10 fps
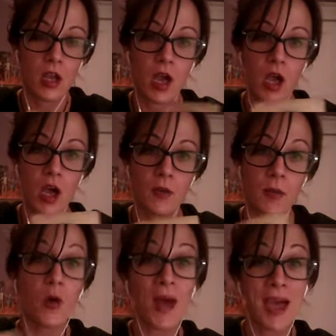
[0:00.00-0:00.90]
Um,
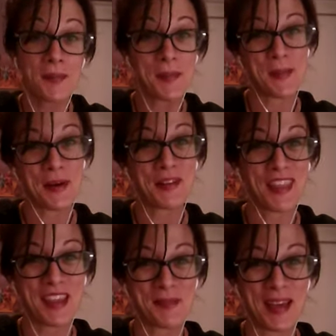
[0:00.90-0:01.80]
oh, happy
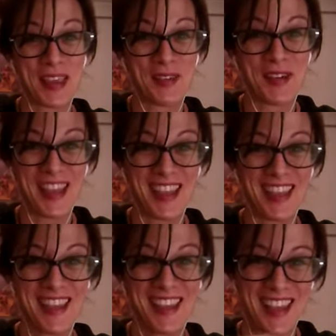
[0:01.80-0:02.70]
birthday, by the way.
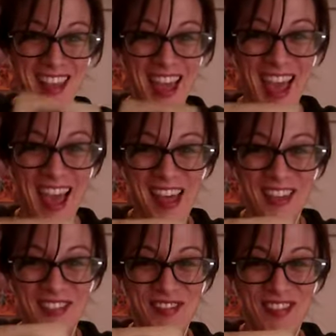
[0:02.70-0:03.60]

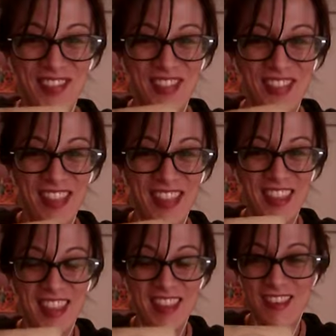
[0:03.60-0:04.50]
Um,
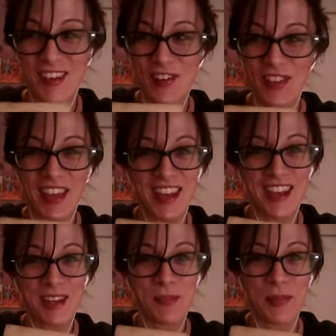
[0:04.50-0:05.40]
don't let
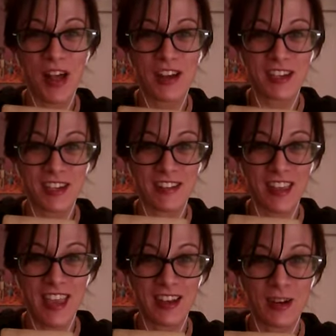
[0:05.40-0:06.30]
any blockages
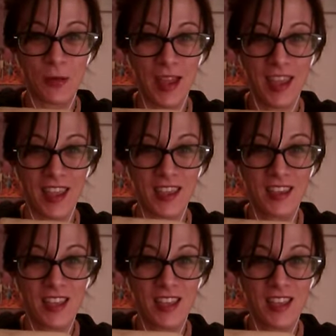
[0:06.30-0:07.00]
get in your way.